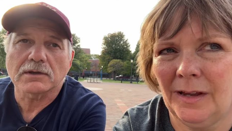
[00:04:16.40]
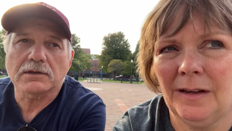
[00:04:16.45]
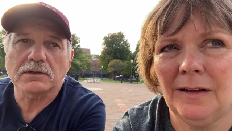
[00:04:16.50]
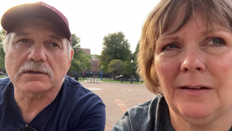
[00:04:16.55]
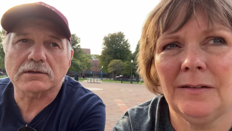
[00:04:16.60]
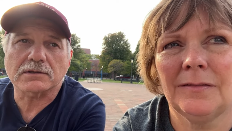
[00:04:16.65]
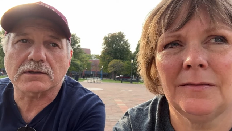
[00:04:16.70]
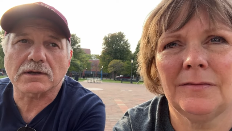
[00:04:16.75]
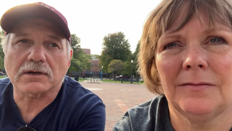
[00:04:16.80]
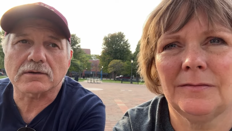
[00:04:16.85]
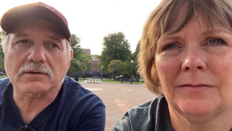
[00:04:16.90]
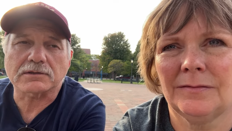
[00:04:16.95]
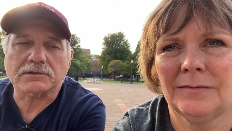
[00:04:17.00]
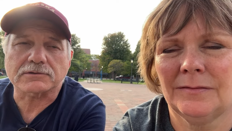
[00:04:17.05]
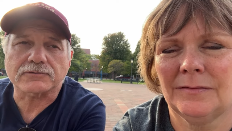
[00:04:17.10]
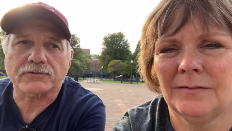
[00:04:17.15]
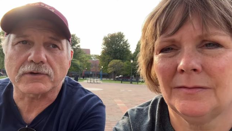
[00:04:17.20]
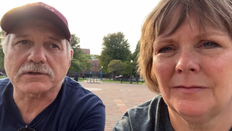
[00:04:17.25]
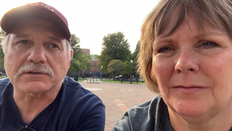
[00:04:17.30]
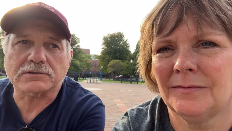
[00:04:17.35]
Speaker 1: could tell his
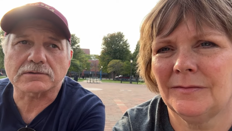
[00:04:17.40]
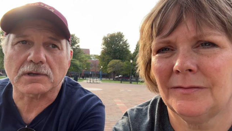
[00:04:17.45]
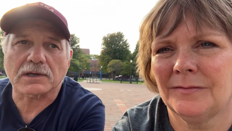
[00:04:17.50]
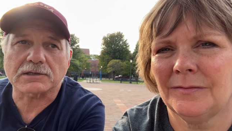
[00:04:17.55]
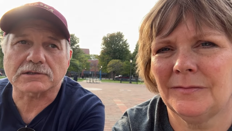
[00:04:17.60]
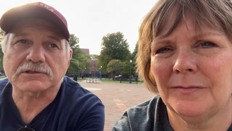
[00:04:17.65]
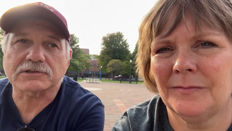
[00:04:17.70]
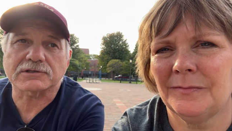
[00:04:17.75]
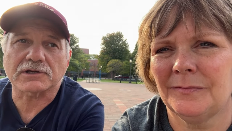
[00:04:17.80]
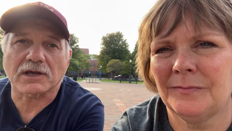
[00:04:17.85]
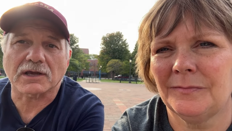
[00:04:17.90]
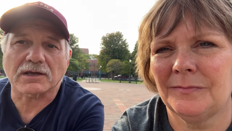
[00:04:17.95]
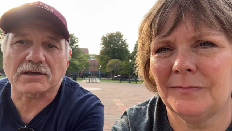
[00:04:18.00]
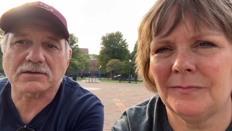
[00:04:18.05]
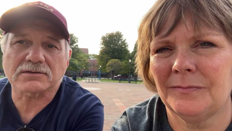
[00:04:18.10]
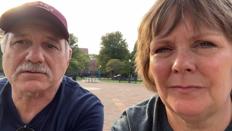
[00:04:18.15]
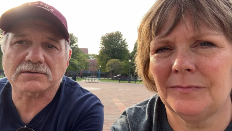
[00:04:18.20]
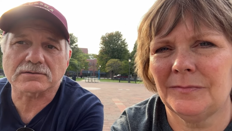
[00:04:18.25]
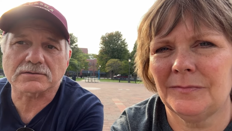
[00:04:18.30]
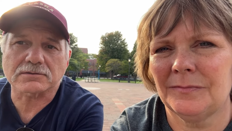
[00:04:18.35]
face has
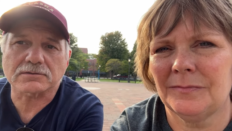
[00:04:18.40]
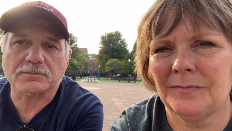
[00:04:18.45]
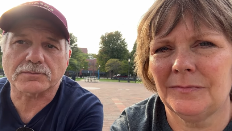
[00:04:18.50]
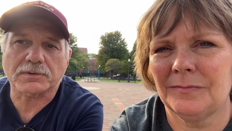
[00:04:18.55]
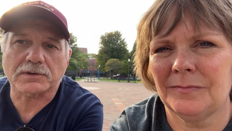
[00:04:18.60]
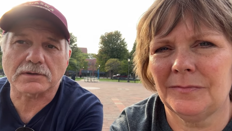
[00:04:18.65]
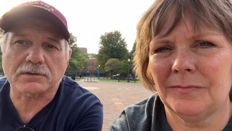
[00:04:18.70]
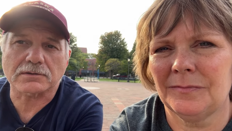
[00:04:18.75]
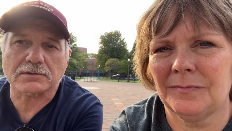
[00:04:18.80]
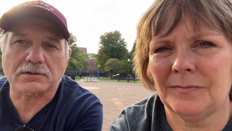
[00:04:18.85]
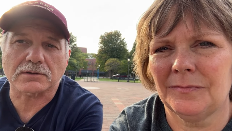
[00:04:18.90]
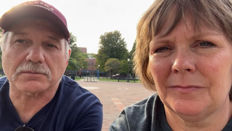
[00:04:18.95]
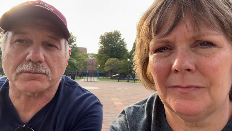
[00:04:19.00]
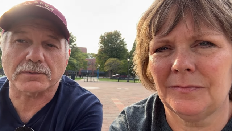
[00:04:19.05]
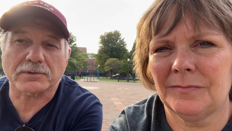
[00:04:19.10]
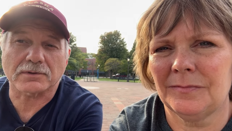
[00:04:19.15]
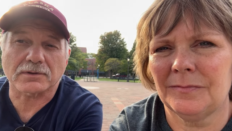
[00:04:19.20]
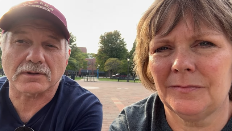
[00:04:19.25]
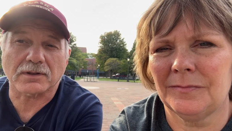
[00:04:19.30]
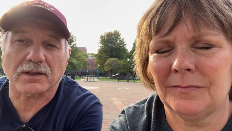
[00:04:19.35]
changed. there has been,
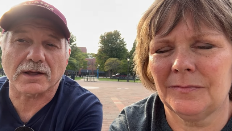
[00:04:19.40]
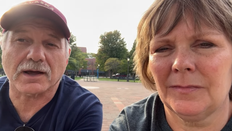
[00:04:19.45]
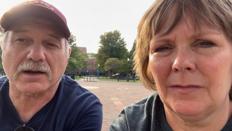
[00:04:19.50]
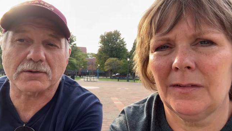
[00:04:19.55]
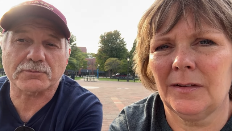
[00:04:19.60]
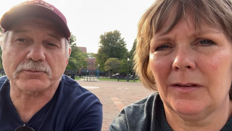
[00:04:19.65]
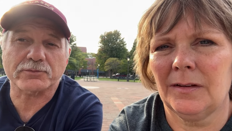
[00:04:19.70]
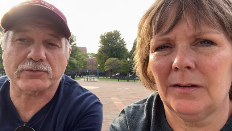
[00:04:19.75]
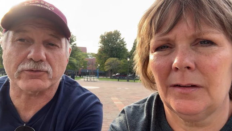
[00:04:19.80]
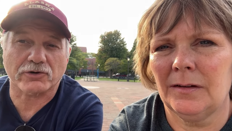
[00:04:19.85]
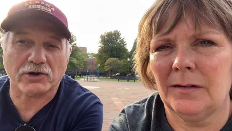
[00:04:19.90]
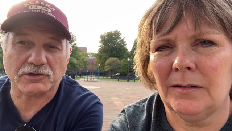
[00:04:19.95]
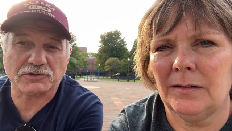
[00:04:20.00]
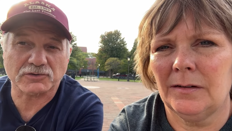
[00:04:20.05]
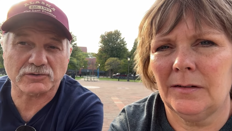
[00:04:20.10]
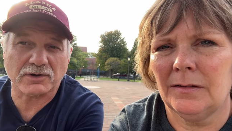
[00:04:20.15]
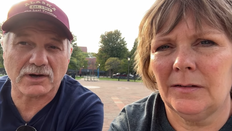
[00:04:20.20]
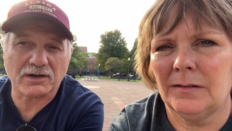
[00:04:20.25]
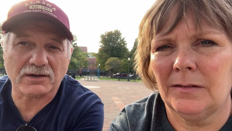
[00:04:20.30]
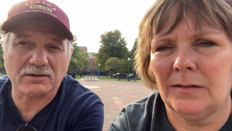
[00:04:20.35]
been a lot of
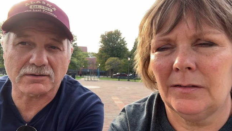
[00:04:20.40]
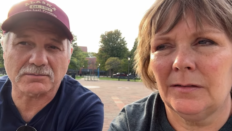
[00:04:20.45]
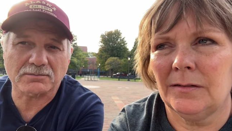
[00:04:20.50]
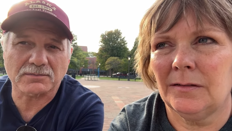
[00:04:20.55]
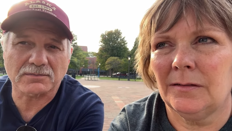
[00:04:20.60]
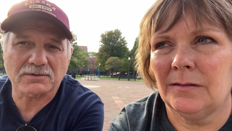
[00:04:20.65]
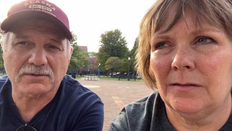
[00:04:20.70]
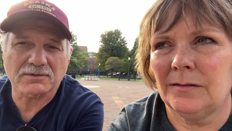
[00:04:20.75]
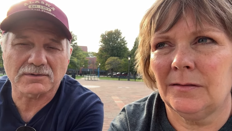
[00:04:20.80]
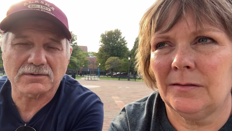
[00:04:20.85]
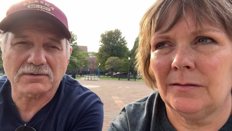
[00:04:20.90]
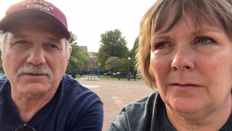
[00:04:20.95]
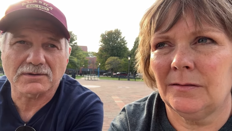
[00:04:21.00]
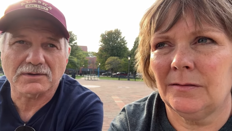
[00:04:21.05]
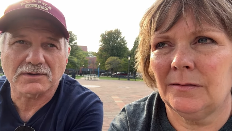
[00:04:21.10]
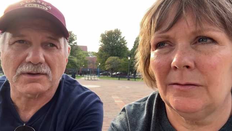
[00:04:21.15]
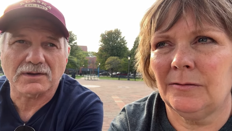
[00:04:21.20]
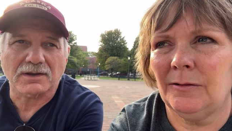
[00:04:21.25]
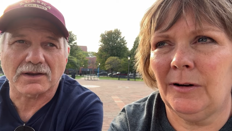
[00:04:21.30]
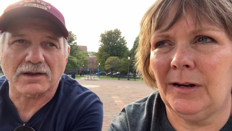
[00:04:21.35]
pressure on him.
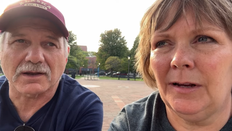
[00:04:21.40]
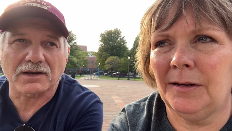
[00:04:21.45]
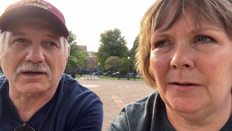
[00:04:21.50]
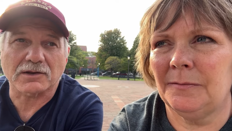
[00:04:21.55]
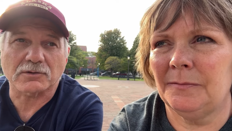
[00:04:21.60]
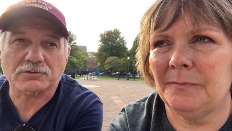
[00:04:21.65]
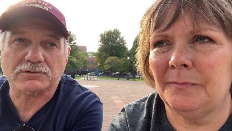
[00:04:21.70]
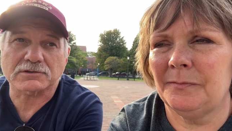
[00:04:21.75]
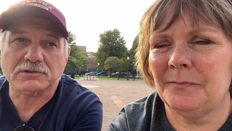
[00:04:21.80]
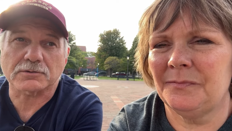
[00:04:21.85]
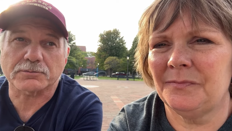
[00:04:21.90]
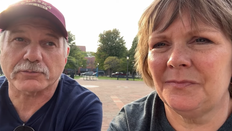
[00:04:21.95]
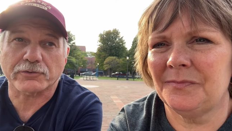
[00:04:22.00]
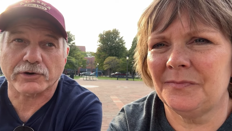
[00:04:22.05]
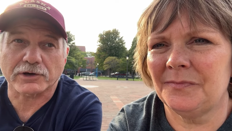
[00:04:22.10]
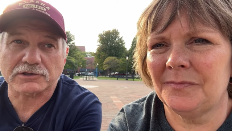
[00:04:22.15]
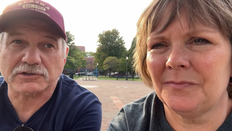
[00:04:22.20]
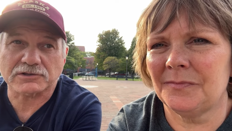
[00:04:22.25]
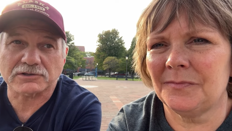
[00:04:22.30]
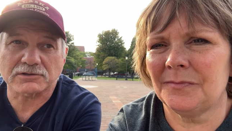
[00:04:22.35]
Right. And he was
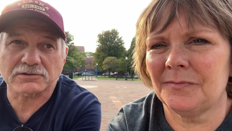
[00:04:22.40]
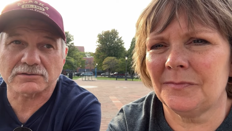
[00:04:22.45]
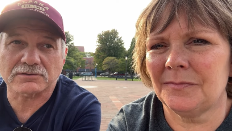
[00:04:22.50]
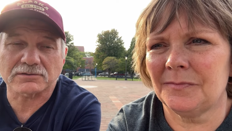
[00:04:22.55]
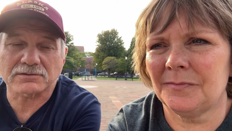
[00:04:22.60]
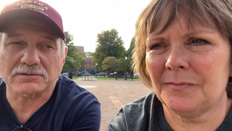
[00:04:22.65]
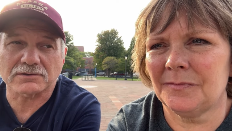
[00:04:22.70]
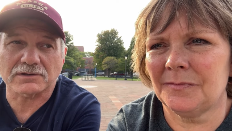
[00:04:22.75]
depression,